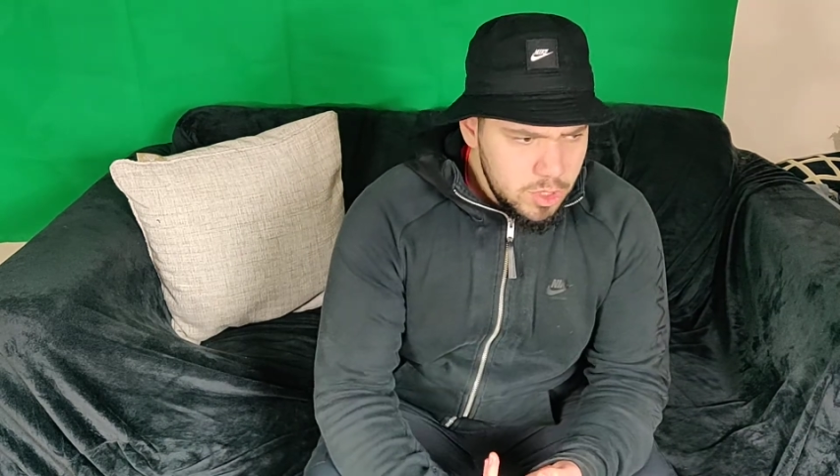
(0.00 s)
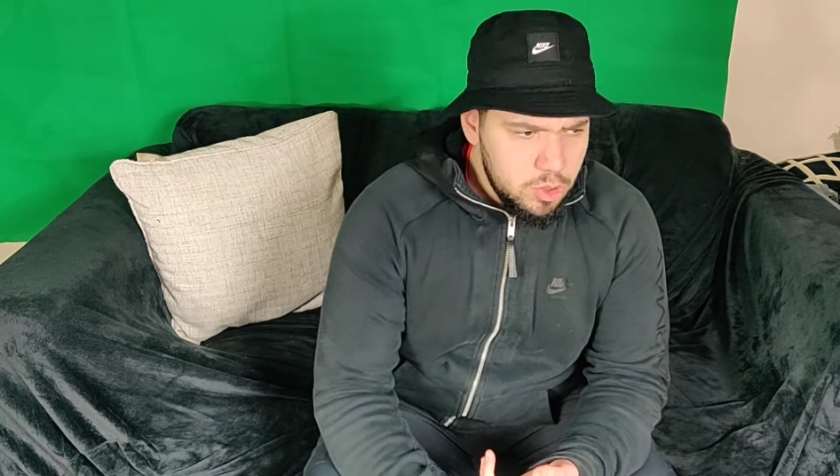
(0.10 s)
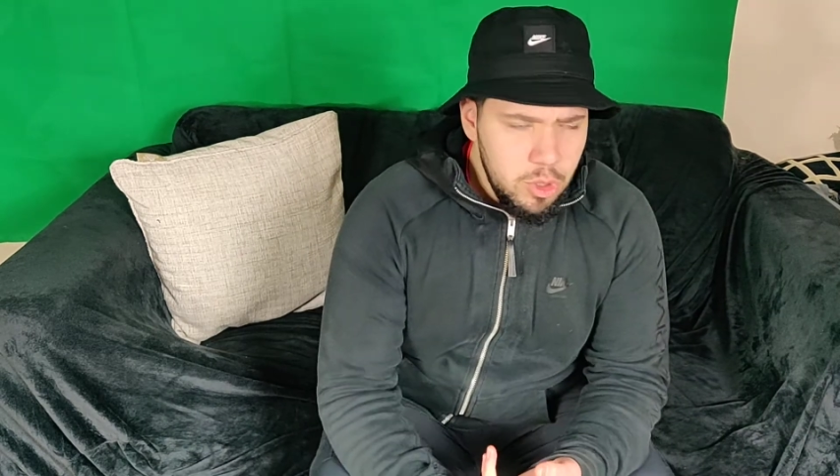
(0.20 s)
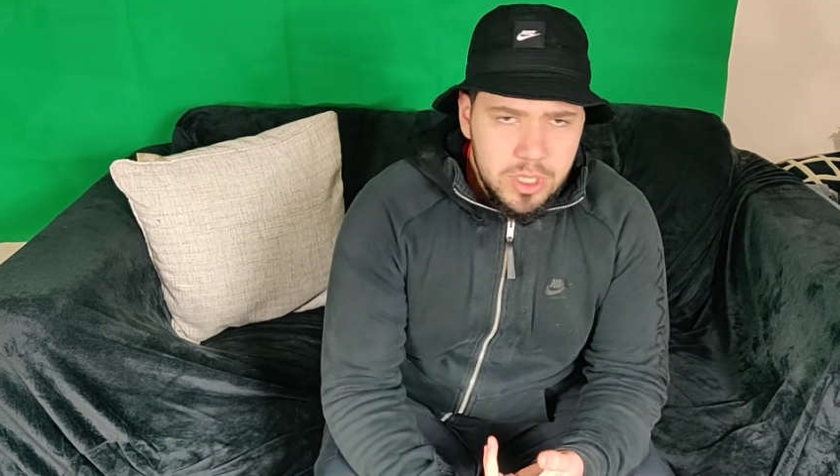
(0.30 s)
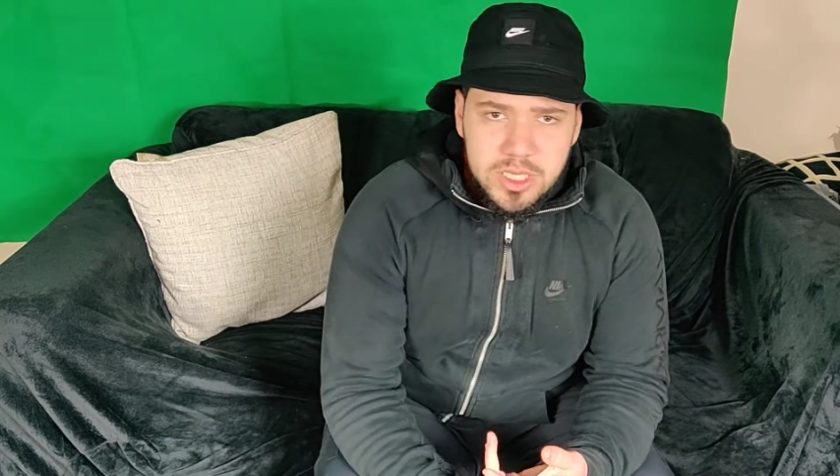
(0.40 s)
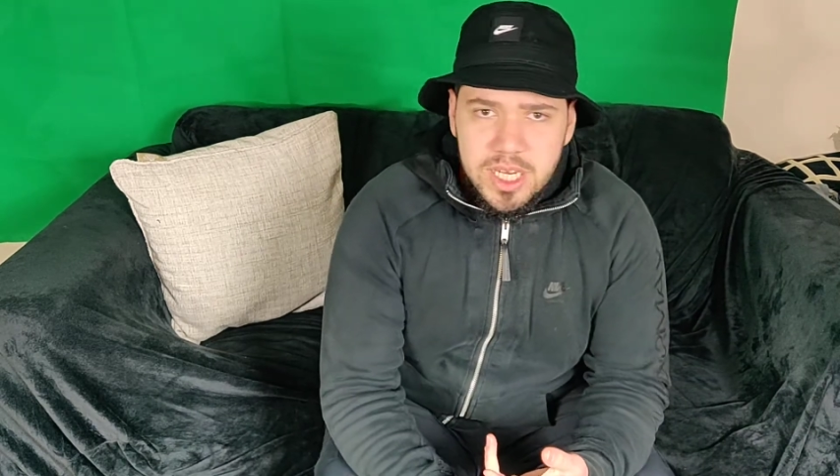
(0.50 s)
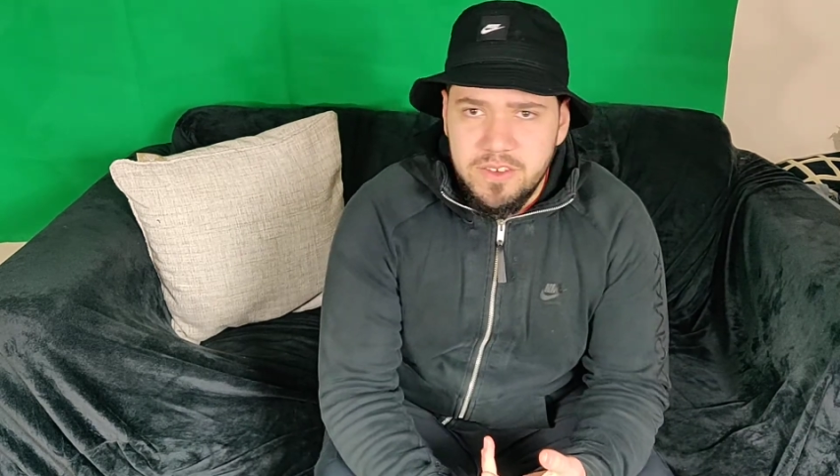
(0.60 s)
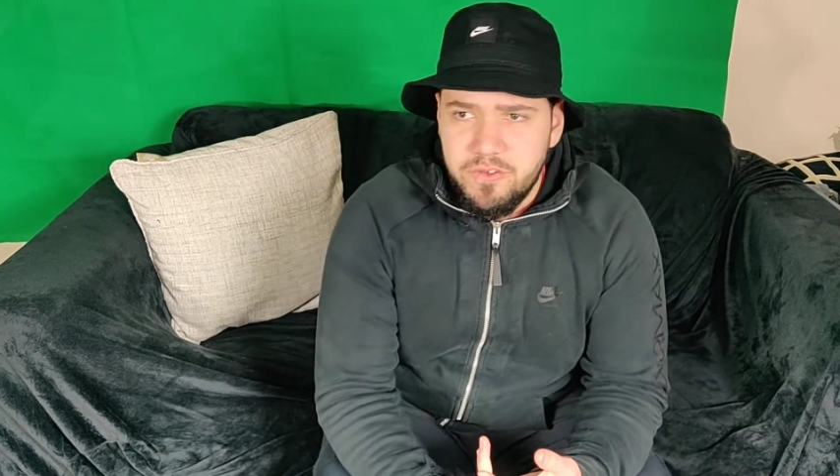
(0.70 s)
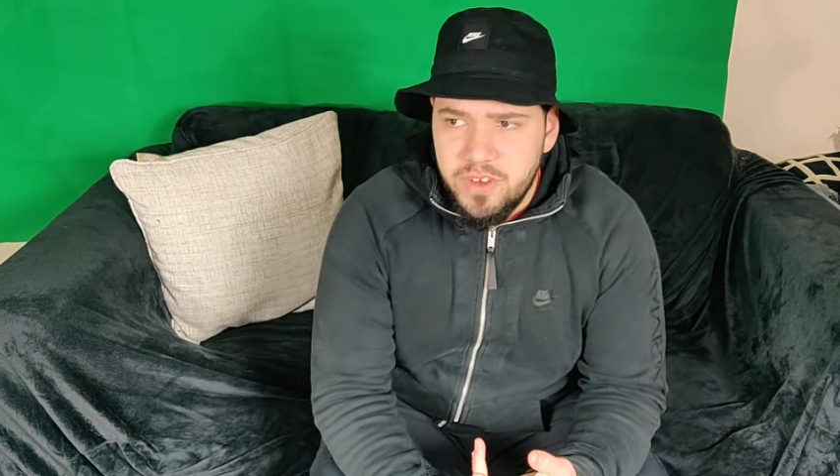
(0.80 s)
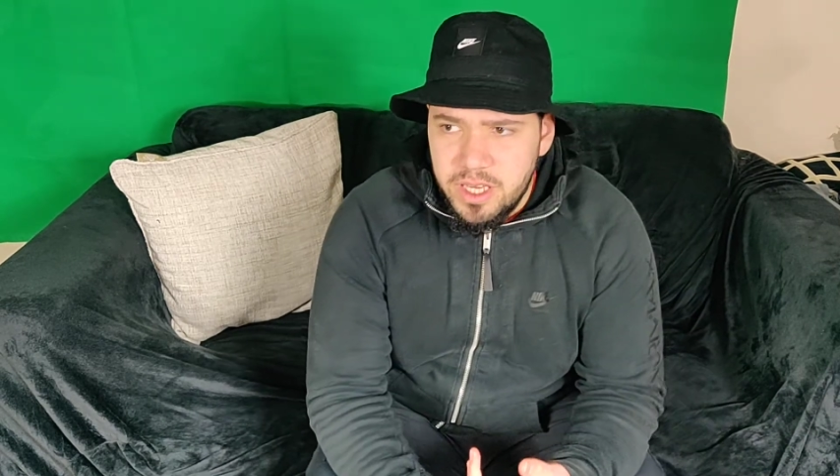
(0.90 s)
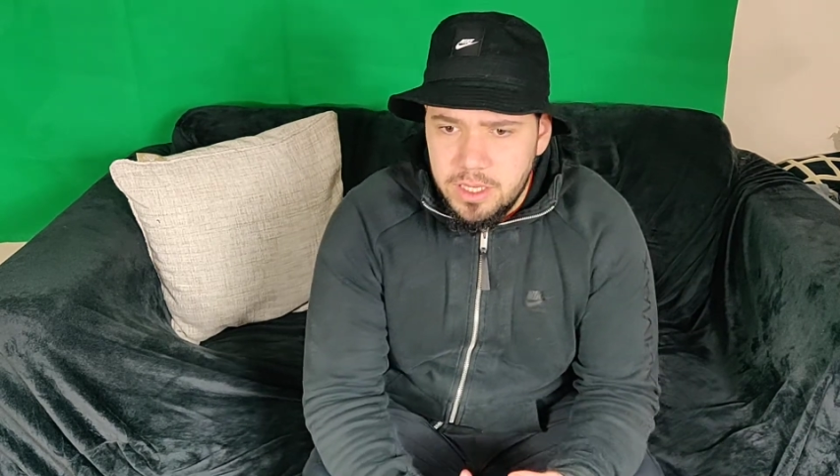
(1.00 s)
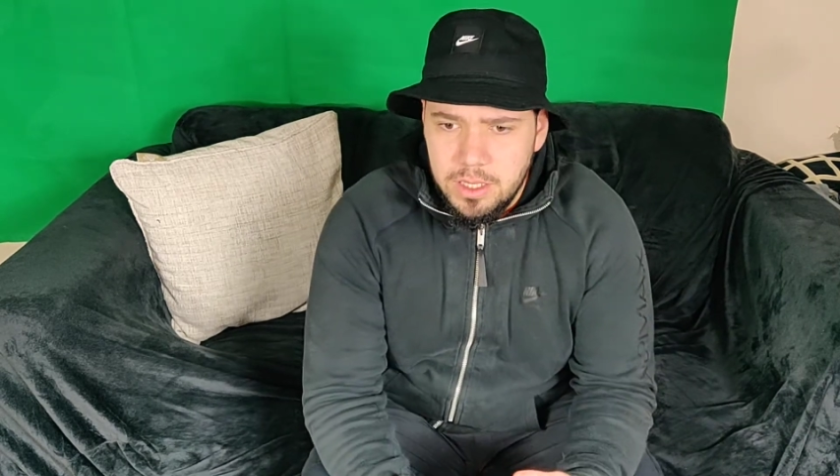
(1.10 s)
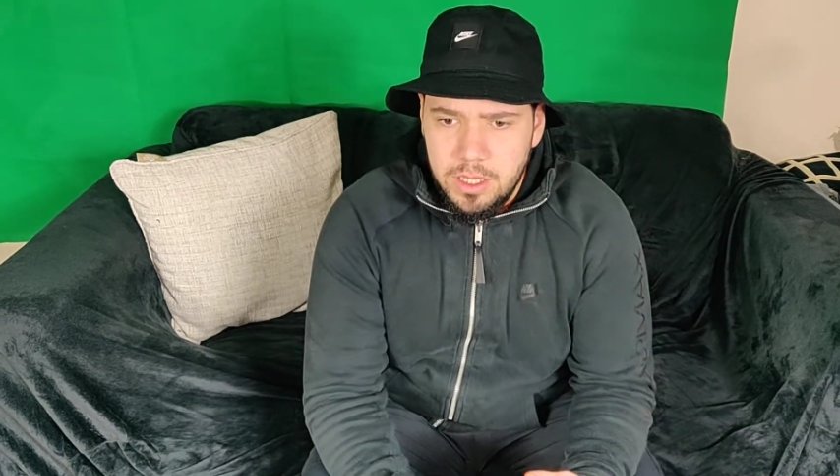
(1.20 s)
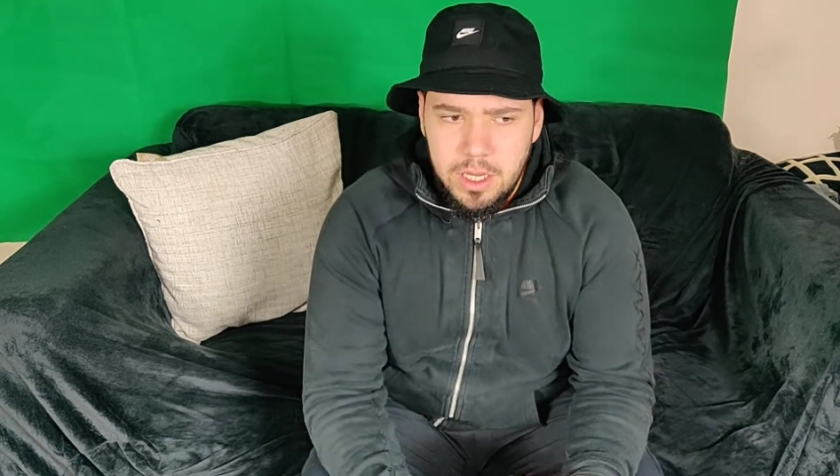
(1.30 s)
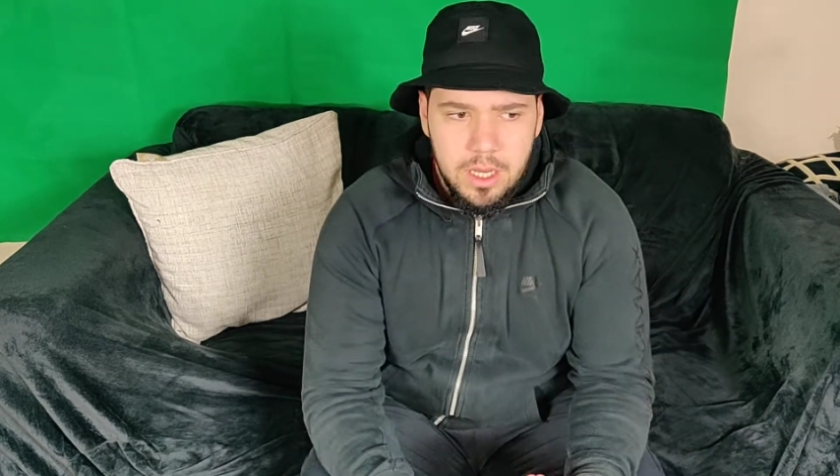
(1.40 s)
do a certain thing,